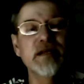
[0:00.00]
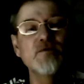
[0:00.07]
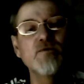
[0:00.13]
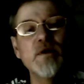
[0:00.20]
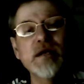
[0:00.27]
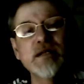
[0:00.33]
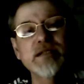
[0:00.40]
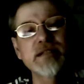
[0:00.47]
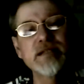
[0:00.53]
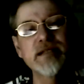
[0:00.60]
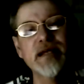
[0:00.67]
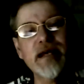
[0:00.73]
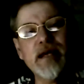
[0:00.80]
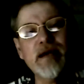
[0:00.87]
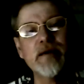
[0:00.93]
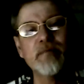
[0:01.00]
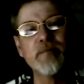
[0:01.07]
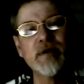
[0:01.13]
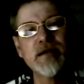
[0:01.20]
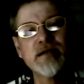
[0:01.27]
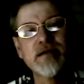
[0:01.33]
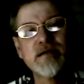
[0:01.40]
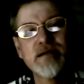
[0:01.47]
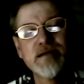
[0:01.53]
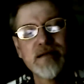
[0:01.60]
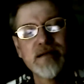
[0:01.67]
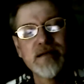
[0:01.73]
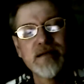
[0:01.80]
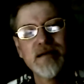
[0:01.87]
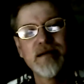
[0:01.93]
he was in him,
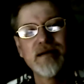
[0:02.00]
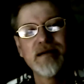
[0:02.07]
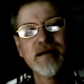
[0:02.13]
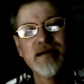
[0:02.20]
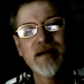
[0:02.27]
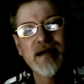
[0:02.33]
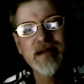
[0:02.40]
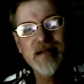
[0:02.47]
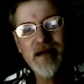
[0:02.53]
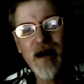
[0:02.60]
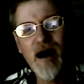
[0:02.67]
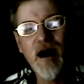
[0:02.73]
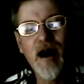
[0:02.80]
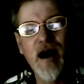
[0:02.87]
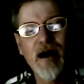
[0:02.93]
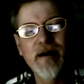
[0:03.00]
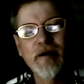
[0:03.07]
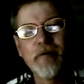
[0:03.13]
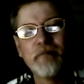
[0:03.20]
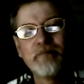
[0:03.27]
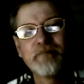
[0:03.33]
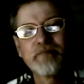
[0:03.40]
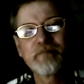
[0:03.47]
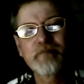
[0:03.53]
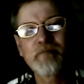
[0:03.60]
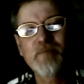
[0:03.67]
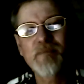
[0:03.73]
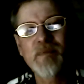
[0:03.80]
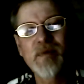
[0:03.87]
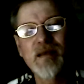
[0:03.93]
in God,
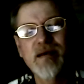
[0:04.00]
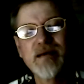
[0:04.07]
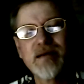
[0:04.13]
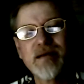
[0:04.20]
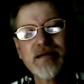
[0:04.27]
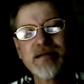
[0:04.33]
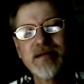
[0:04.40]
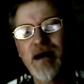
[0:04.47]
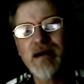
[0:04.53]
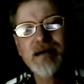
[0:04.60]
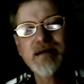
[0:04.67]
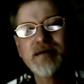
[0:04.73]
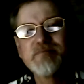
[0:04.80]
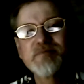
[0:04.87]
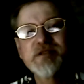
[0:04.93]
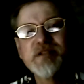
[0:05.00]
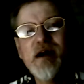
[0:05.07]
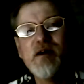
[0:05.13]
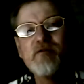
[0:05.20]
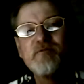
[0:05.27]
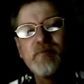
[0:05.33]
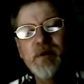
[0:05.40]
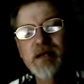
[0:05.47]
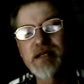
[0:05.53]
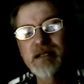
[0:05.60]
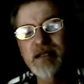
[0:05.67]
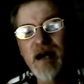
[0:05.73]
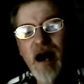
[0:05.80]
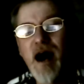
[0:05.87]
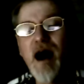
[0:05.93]
not in himself, but
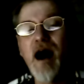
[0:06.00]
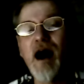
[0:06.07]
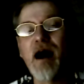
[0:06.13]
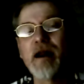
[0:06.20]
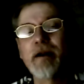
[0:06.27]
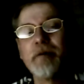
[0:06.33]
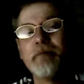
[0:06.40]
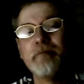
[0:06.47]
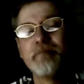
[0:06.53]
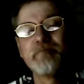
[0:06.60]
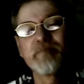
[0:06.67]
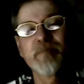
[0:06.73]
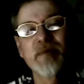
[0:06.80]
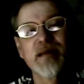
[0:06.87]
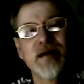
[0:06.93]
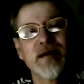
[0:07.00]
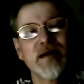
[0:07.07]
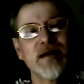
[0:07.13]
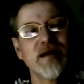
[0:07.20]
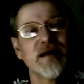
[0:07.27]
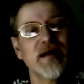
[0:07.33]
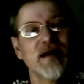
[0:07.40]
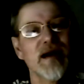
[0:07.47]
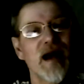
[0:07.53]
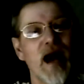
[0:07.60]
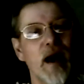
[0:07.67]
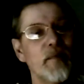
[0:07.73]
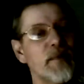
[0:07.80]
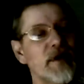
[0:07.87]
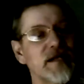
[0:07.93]
in God,
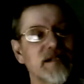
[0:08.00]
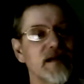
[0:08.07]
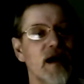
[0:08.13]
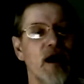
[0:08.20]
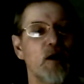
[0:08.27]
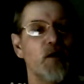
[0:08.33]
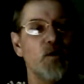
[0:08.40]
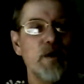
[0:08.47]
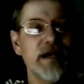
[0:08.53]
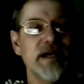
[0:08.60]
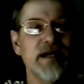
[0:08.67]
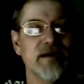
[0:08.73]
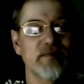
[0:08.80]
how much are we